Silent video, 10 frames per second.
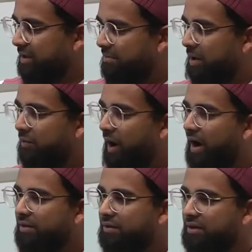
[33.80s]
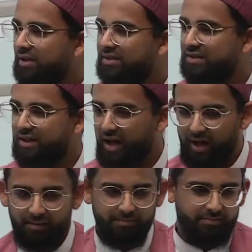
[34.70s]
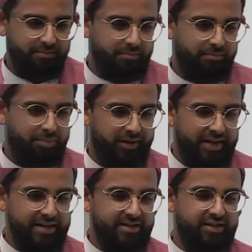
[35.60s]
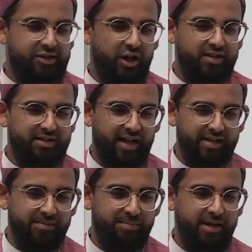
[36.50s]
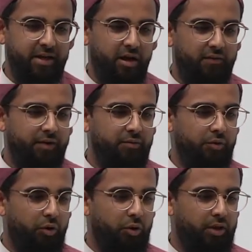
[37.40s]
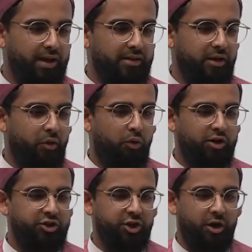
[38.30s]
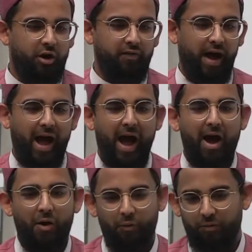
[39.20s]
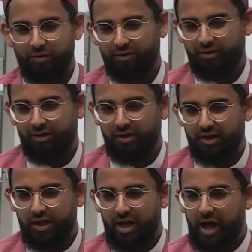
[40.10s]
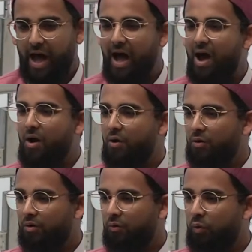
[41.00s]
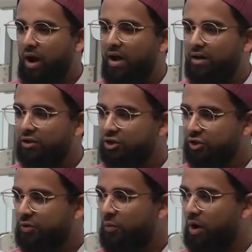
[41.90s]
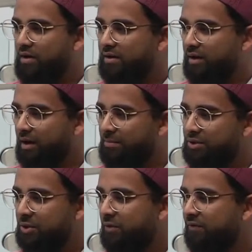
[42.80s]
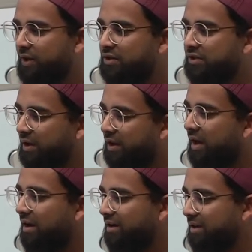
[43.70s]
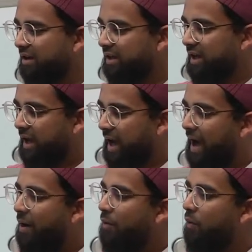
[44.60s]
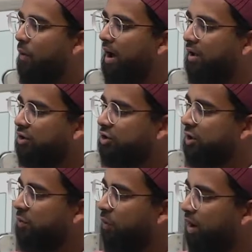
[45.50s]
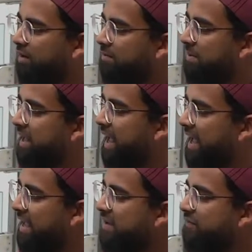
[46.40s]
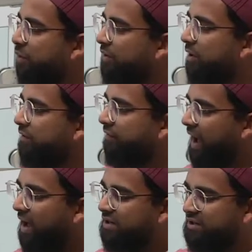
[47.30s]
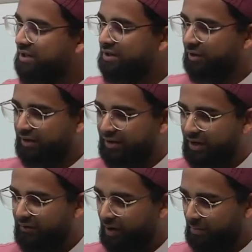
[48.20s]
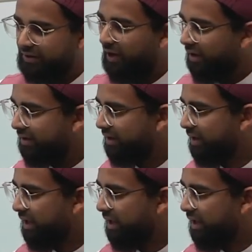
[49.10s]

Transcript: But rather, Islam plays just as big of a role in the question of how. How well should one observe their salah? How well should one behave when they're fasting during the day of Ramadan?